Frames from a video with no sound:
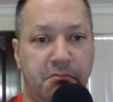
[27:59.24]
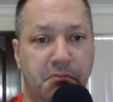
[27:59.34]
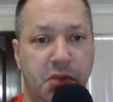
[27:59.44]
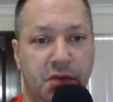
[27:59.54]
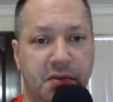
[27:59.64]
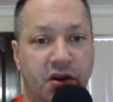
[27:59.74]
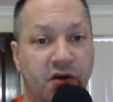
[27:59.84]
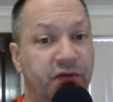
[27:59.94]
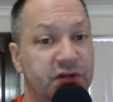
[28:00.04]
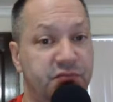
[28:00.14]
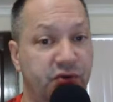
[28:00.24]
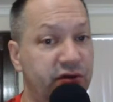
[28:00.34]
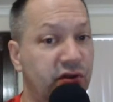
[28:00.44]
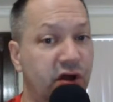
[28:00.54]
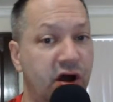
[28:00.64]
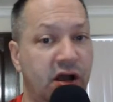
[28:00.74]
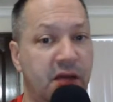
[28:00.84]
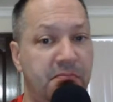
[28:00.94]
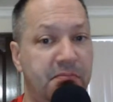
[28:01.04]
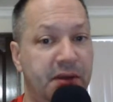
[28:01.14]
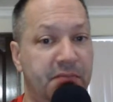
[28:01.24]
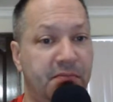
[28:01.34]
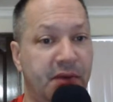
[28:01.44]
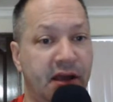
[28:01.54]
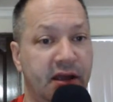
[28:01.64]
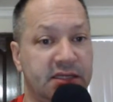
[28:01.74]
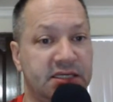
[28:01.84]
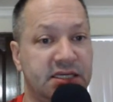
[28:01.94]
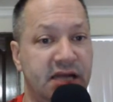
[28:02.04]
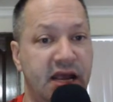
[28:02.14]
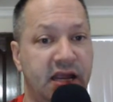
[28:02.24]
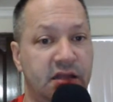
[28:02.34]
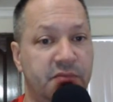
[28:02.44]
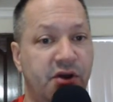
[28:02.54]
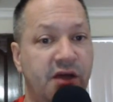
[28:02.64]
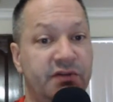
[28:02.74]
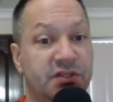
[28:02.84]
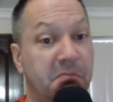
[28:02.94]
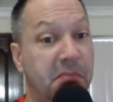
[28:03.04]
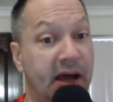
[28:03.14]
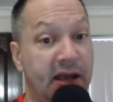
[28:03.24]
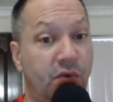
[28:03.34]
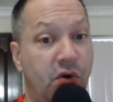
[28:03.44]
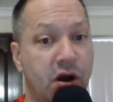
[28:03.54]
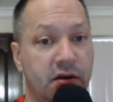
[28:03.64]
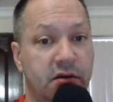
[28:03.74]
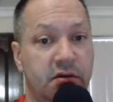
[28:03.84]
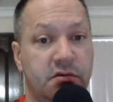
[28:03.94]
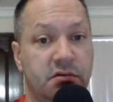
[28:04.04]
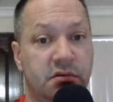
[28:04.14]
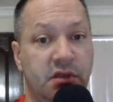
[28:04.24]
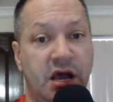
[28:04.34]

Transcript: Mark, my girlfriend's brother-in-law got bit by a snake in the province of Bayawan. The